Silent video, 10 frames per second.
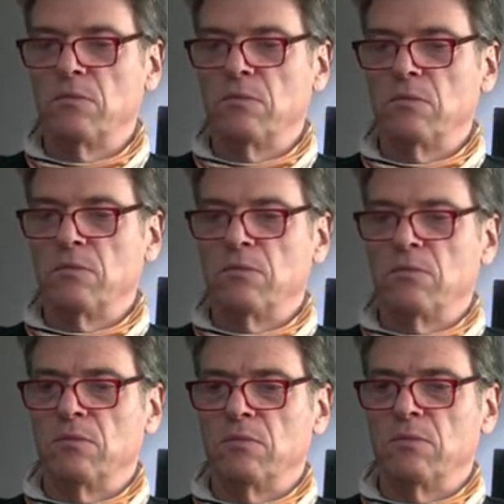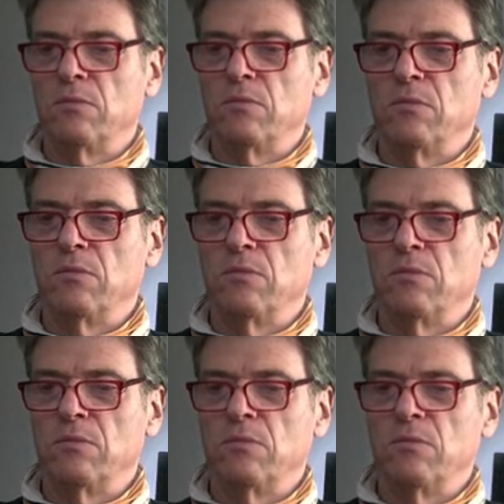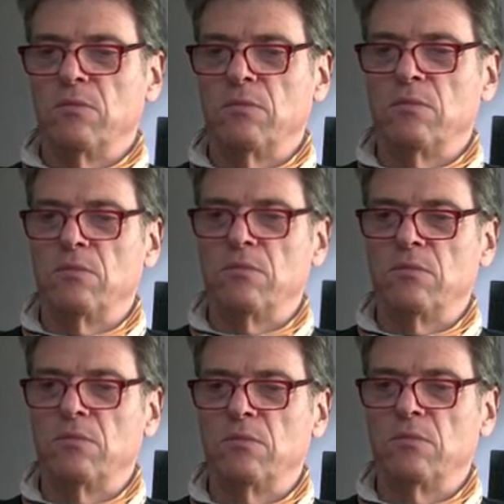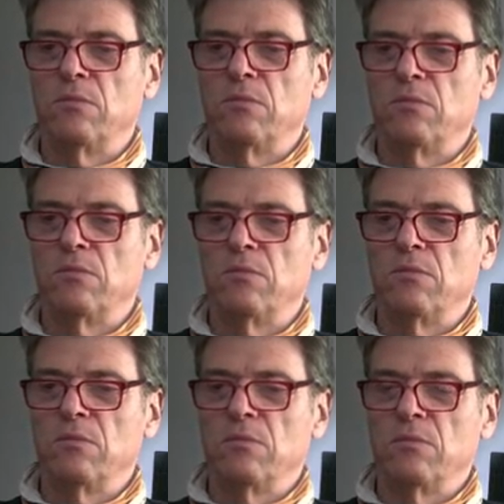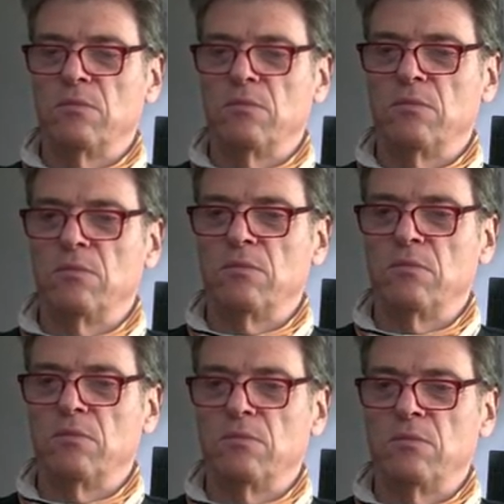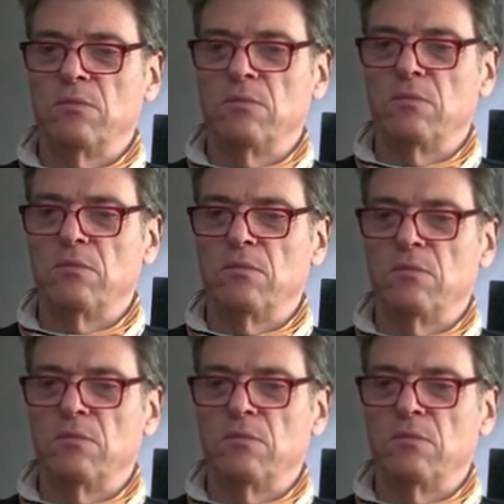This person isn't speaking.